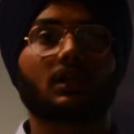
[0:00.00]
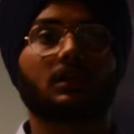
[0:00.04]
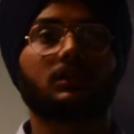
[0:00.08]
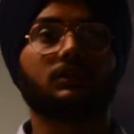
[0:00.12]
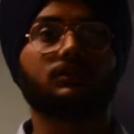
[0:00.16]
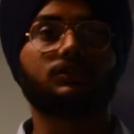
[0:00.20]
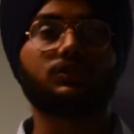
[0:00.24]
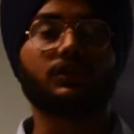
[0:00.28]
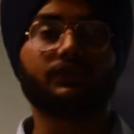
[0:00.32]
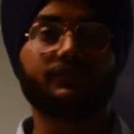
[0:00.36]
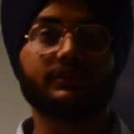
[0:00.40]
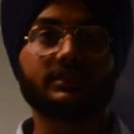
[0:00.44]

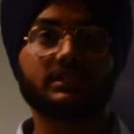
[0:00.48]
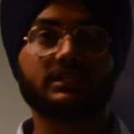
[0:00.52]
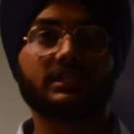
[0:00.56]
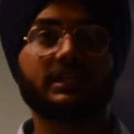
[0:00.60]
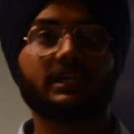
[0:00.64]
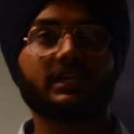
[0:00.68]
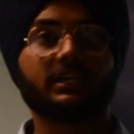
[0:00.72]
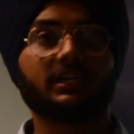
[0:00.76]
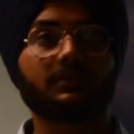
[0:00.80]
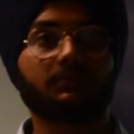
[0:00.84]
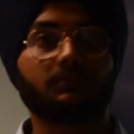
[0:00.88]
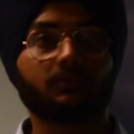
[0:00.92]

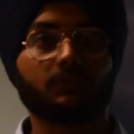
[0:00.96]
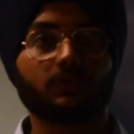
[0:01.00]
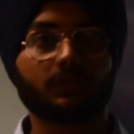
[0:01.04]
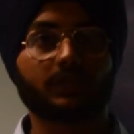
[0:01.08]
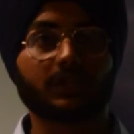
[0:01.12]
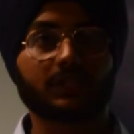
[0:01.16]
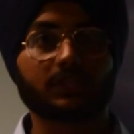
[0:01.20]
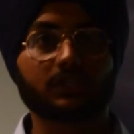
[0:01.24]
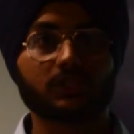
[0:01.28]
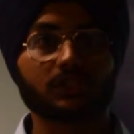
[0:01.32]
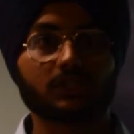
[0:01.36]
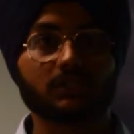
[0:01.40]
sophisticated
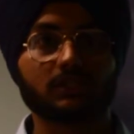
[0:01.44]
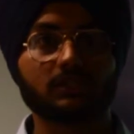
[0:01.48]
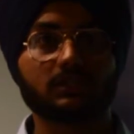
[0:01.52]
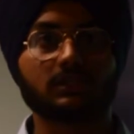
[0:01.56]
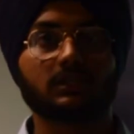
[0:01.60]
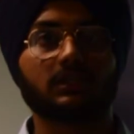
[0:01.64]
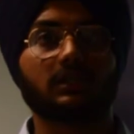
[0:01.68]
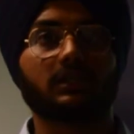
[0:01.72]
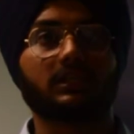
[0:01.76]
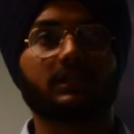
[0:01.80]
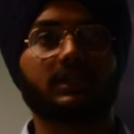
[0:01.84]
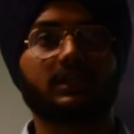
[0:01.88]
protections
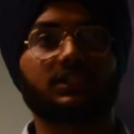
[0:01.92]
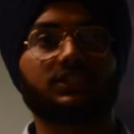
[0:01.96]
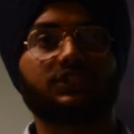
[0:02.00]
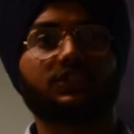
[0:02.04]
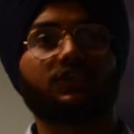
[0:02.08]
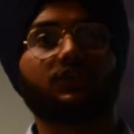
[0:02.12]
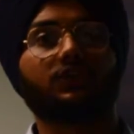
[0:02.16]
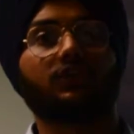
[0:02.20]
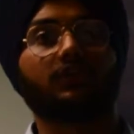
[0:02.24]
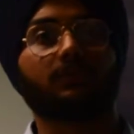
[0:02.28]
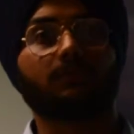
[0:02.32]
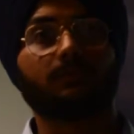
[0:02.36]
that
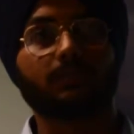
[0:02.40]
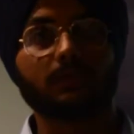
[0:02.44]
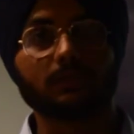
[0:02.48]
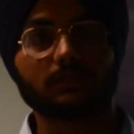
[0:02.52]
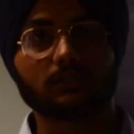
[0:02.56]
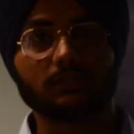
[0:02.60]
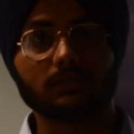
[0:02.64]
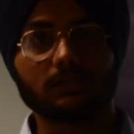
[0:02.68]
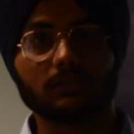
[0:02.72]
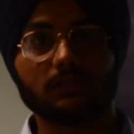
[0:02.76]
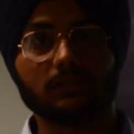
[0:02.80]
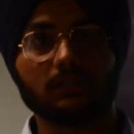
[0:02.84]
secure
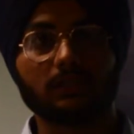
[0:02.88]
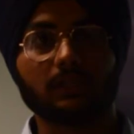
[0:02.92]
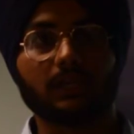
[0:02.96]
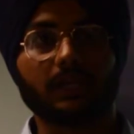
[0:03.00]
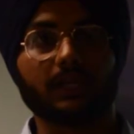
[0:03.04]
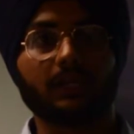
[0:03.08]
personal